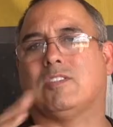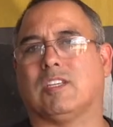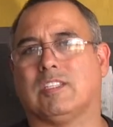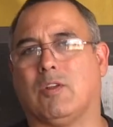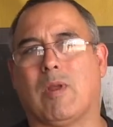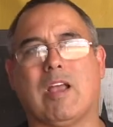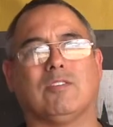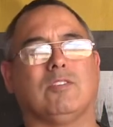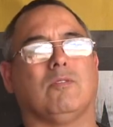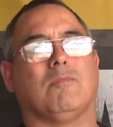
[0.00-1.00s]
60
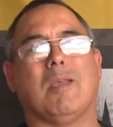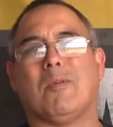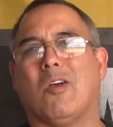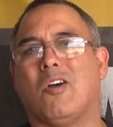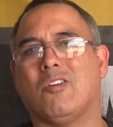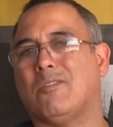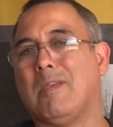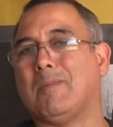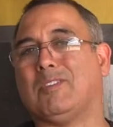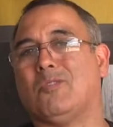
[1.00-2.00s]
rounds through it, maybe 100,
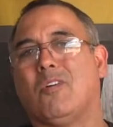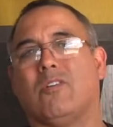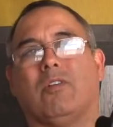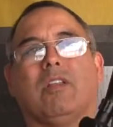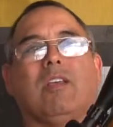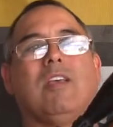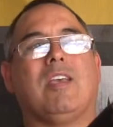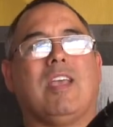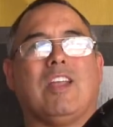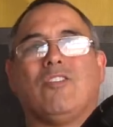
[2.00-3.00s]
maybe 200,
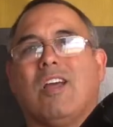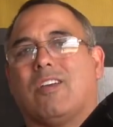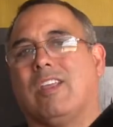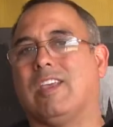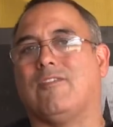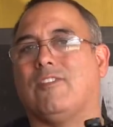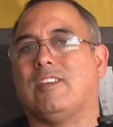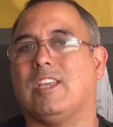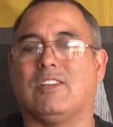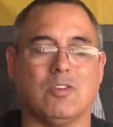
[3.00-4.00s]
and you're not gonna get
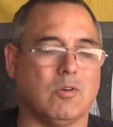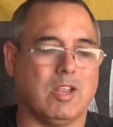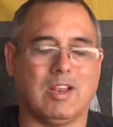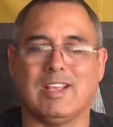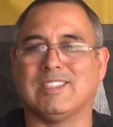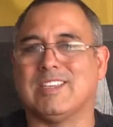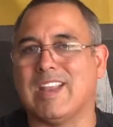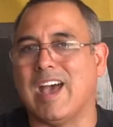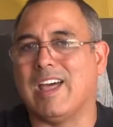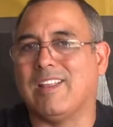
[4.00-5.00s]
fatigued doing it. It's
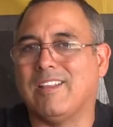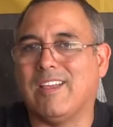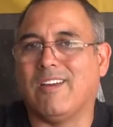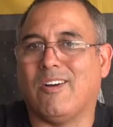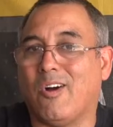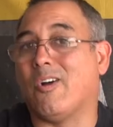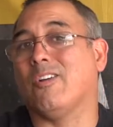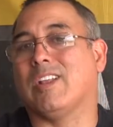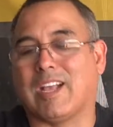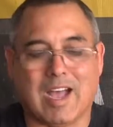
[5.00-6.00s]
not
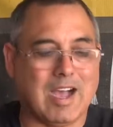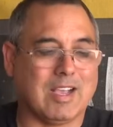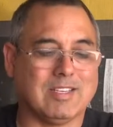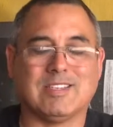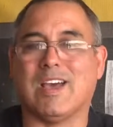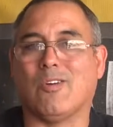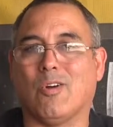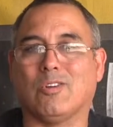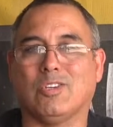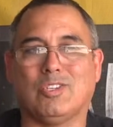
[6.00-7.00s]
hard to cock, it's not
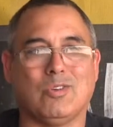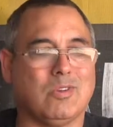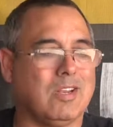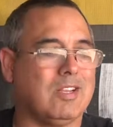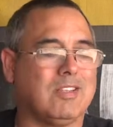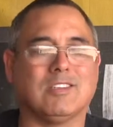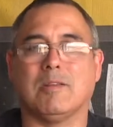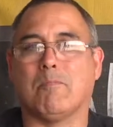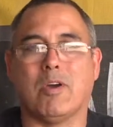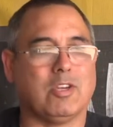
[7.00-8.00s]
hard to shoot, and it
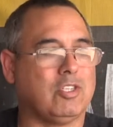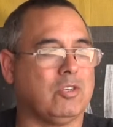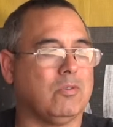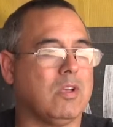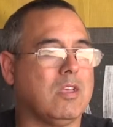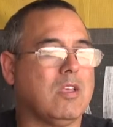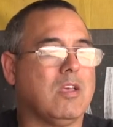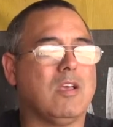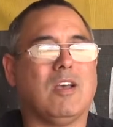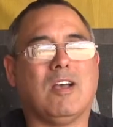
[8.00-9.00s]
doesn't punish you.
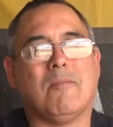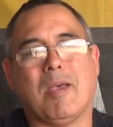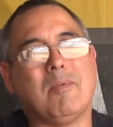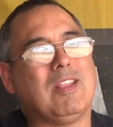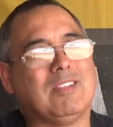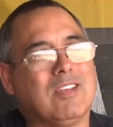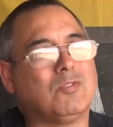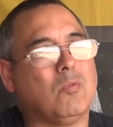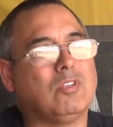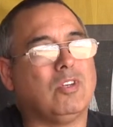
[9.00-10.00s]
I mean, it
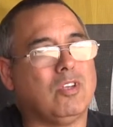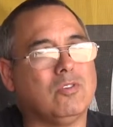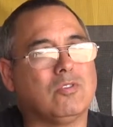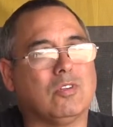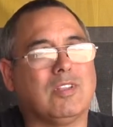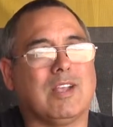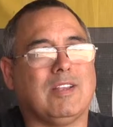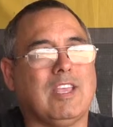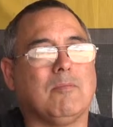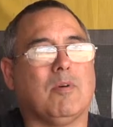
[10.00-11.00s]
does want you to use good
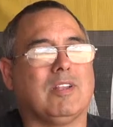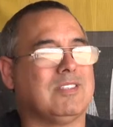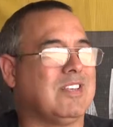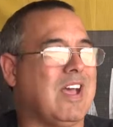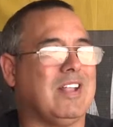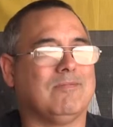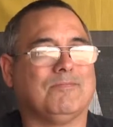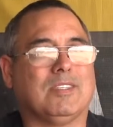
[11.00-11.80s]
technique, but it's not